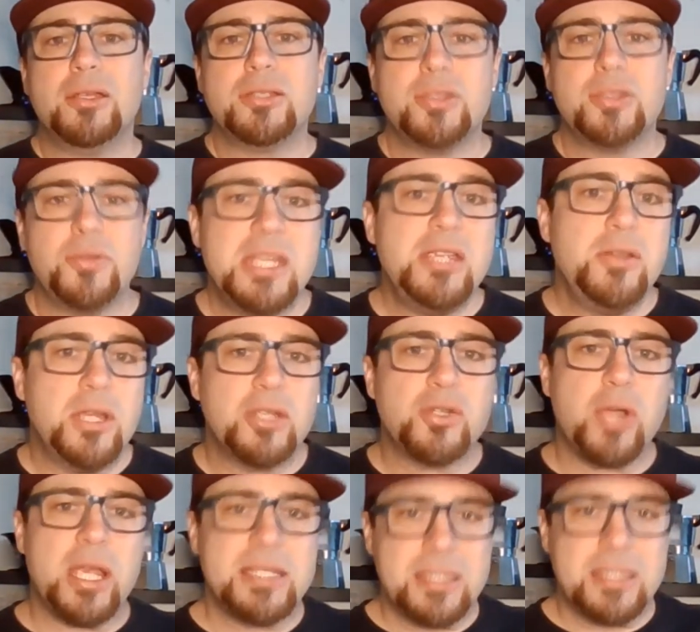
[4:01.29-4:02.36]
So then you can
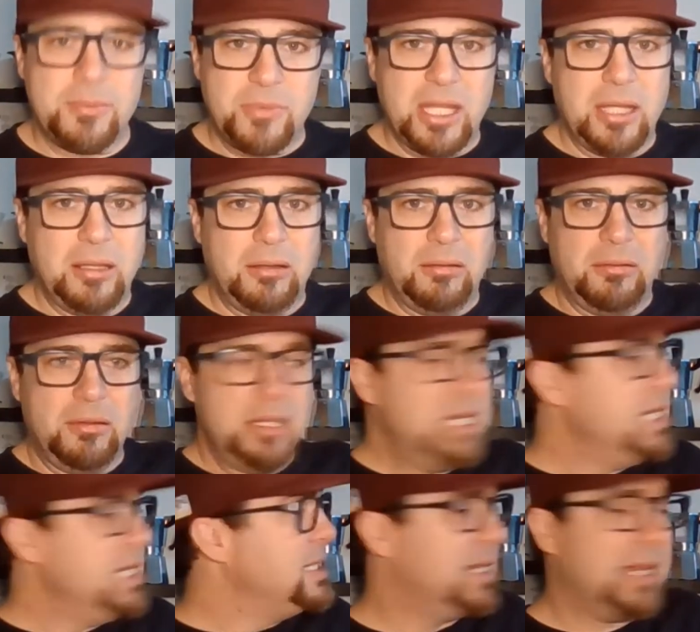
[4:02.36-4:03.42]
try something
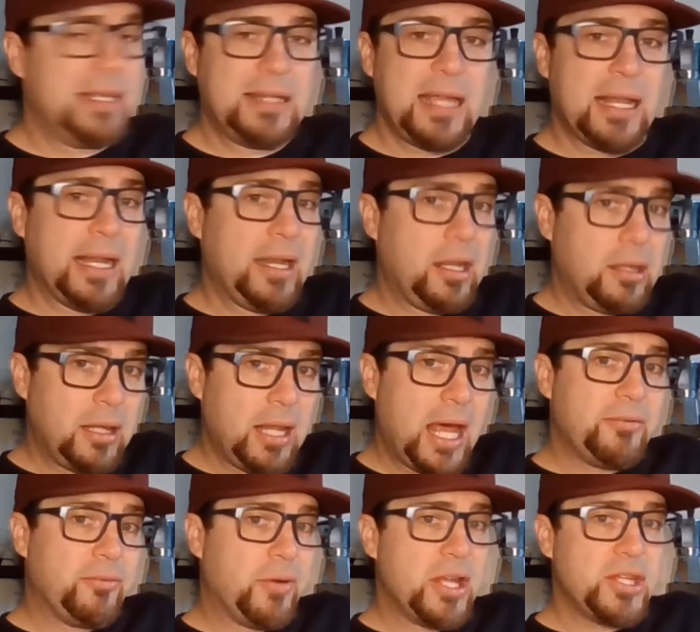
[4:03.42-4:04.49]
easy like that, and a
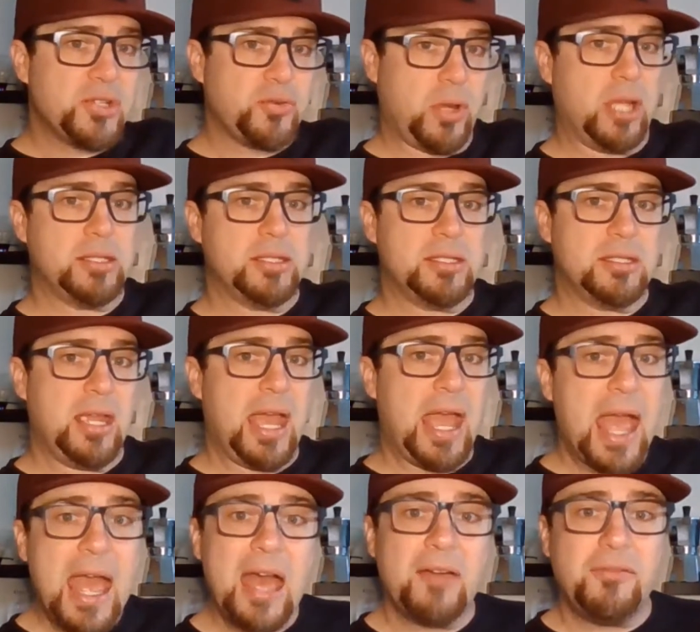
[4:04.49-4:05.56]
lot of restaurants
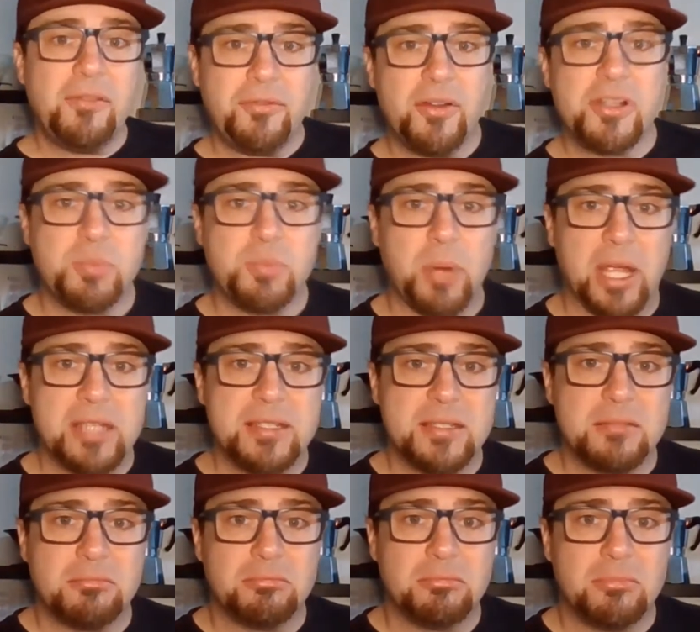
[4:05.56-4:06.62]
have a French
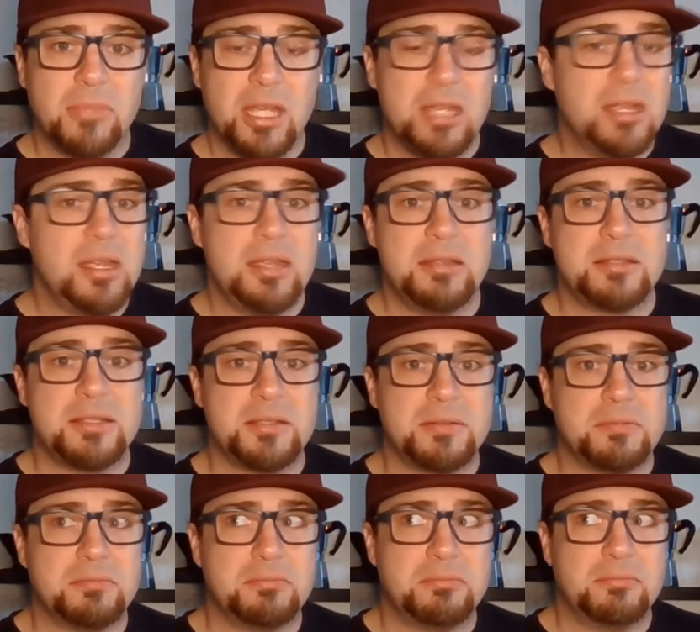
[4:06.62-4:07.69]
press. It's
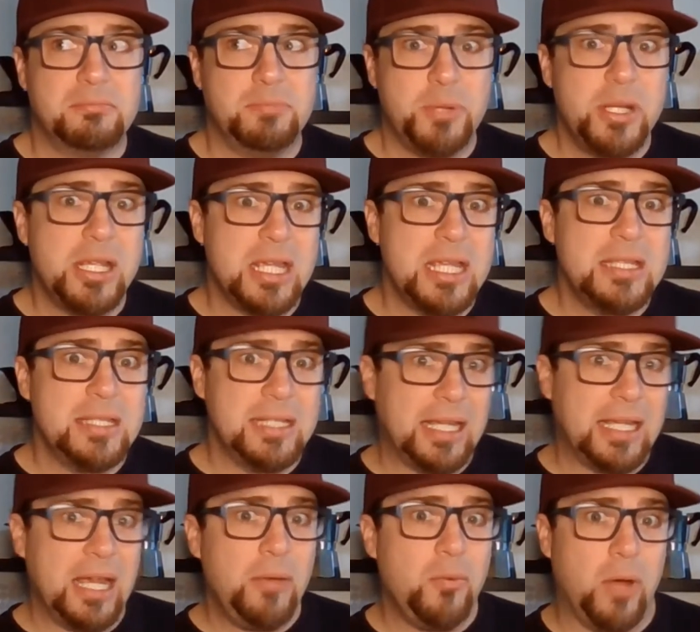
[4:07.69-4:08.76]
pretty easy to
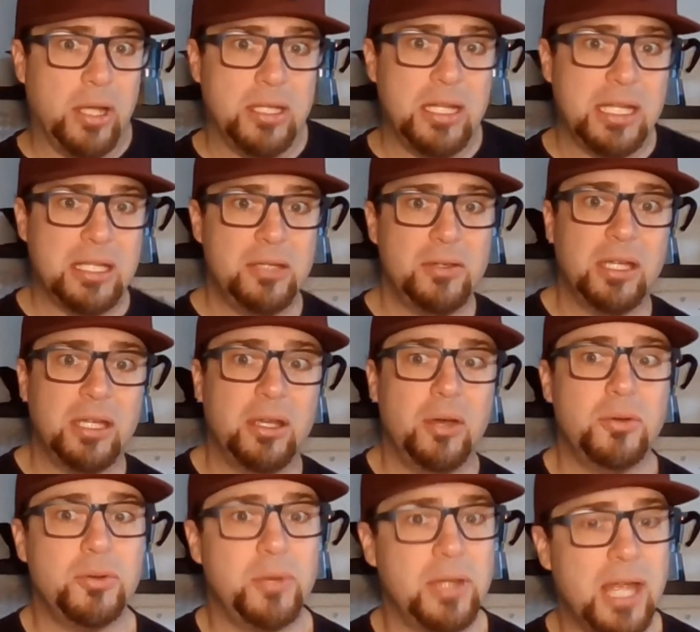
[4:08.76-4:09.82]
get one, like you can
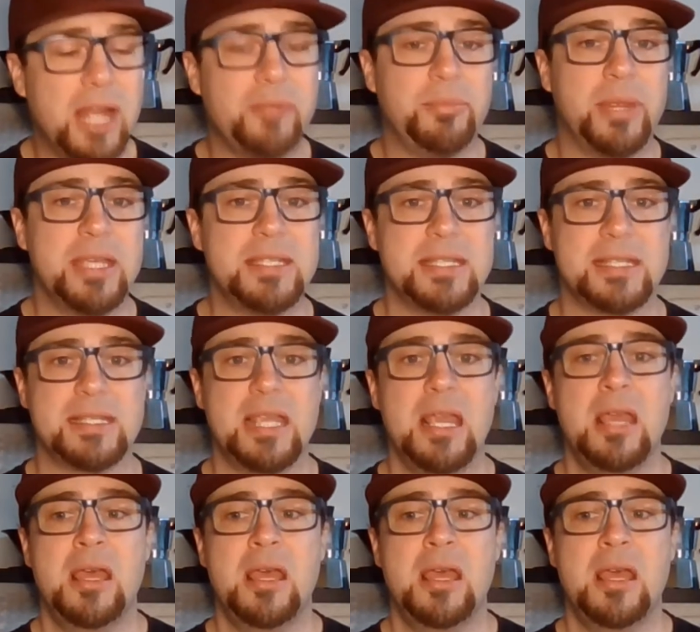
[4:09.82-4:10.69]
go to a lot of places.